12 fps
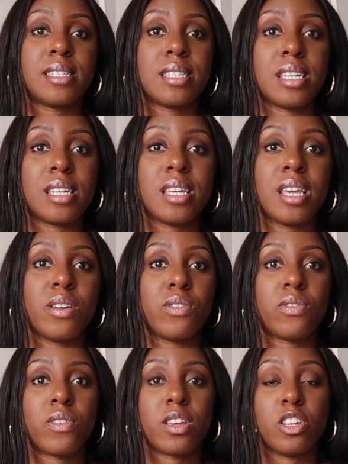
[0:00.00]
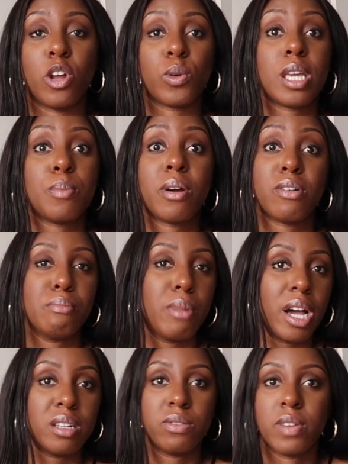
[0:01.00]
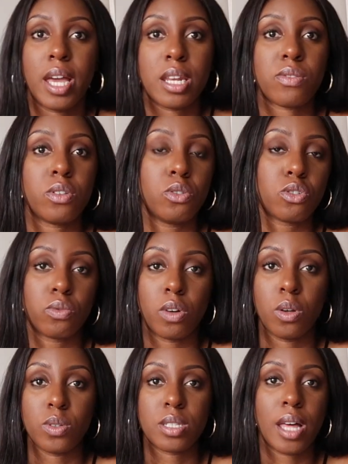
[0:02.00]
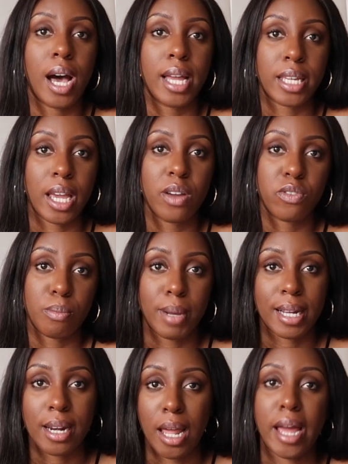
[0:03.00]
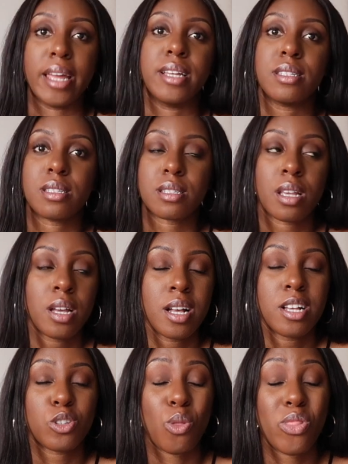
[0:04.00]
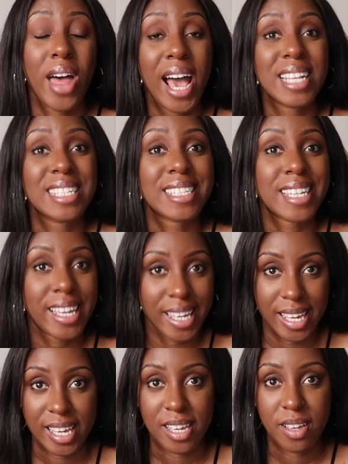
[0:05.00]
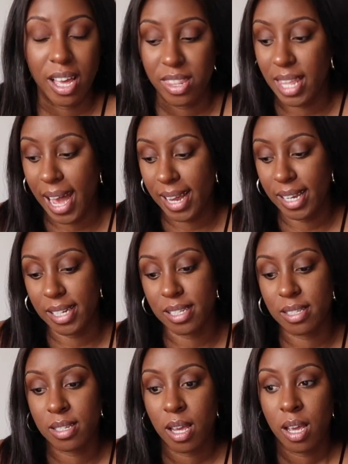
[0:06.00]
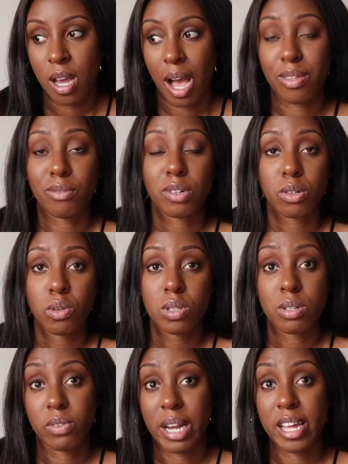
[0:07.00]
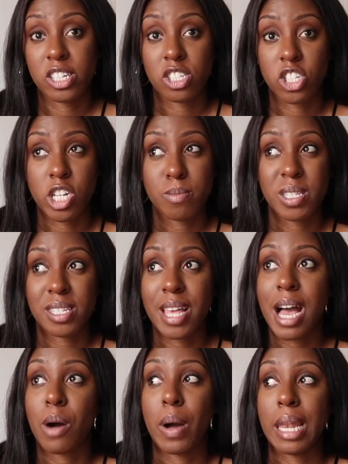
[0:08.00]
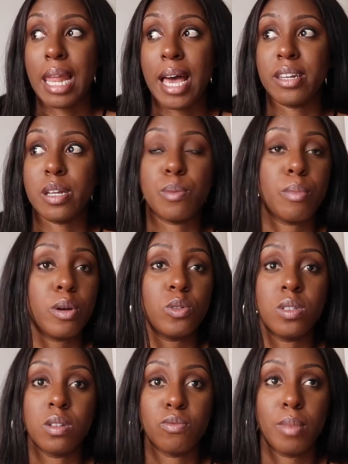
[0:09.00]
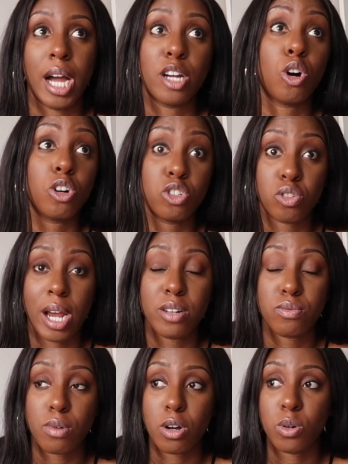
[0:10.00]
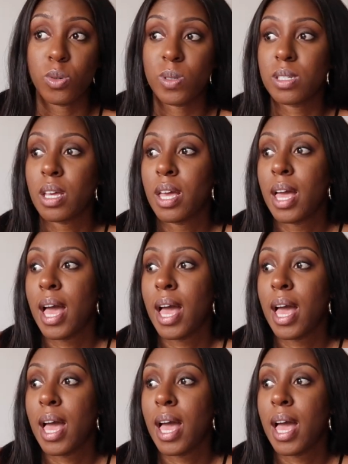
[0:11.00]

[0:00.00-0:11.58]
see if, you know, keep her in mind for any future roles that I get from my clients. So that is key, and that is, I think, recruiter relationships is how I landed most of my contract roles.